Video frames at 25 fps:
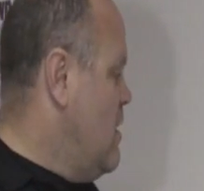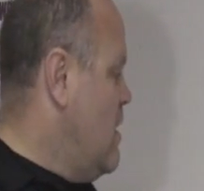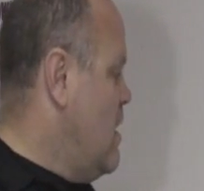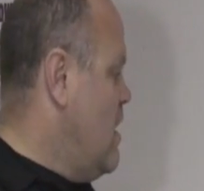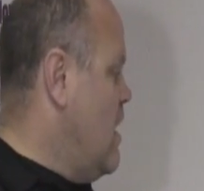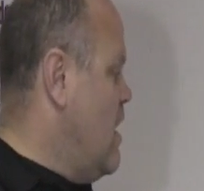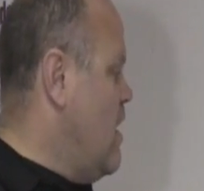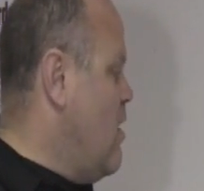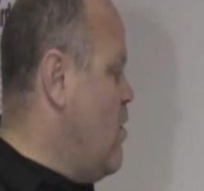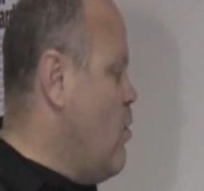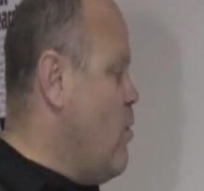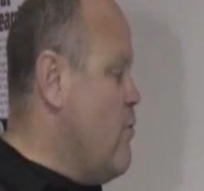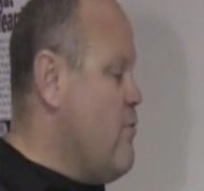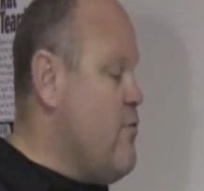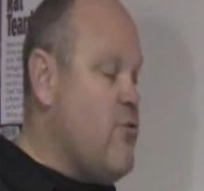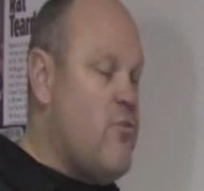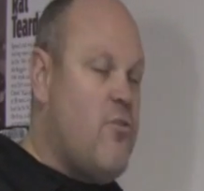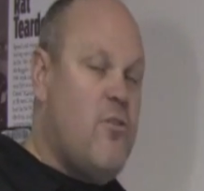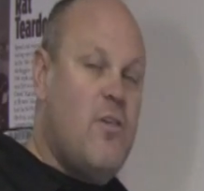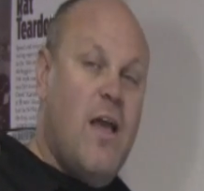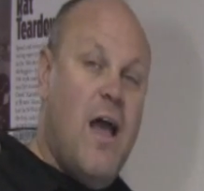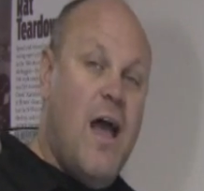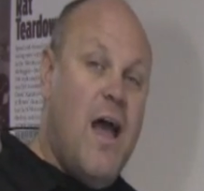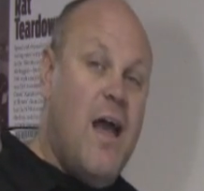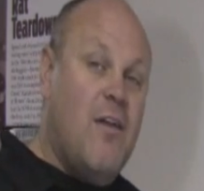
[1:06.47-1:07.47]

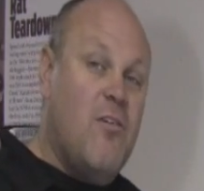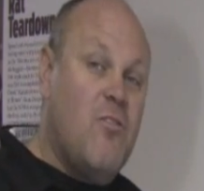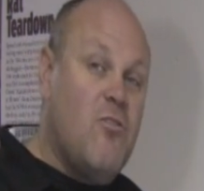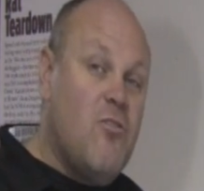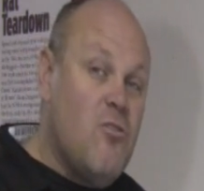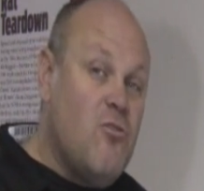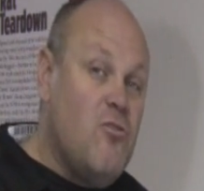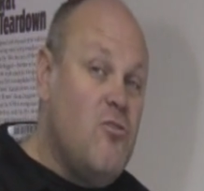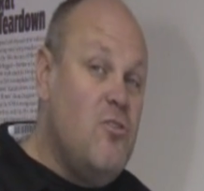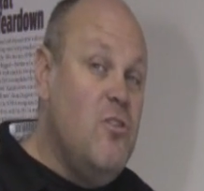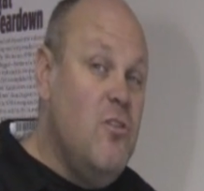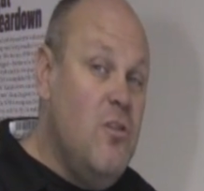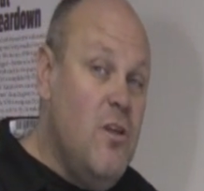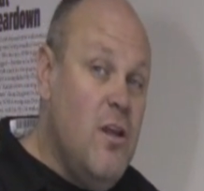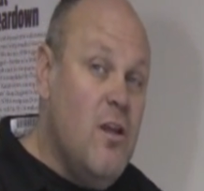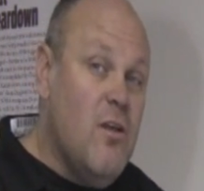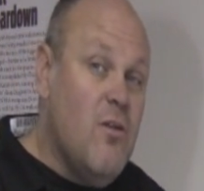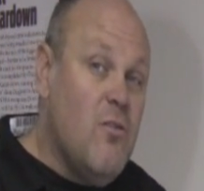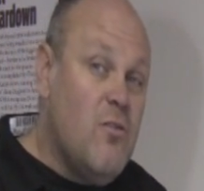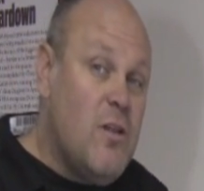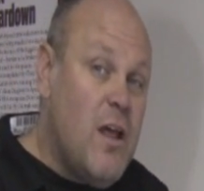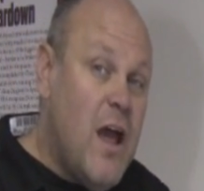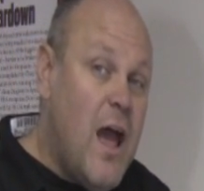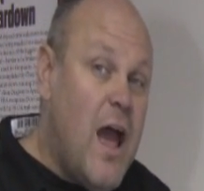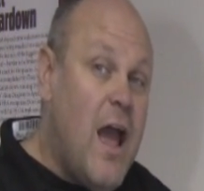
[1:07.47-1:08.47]
Oversized
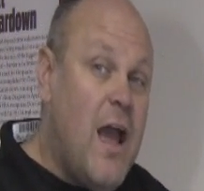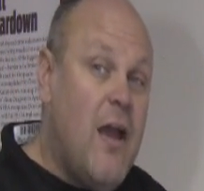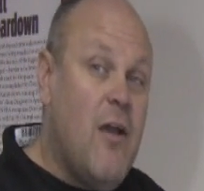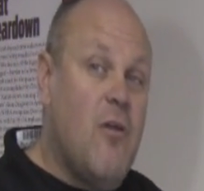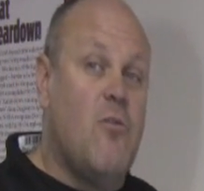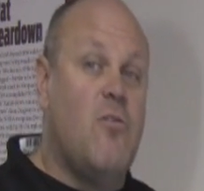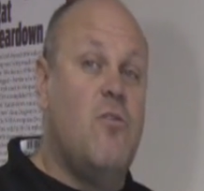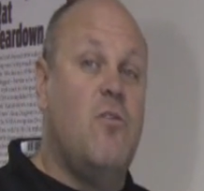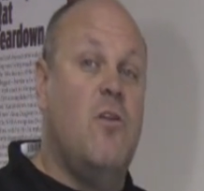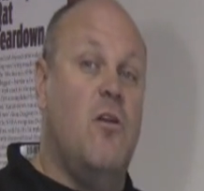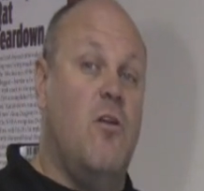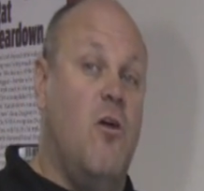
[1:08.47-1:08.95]
or tires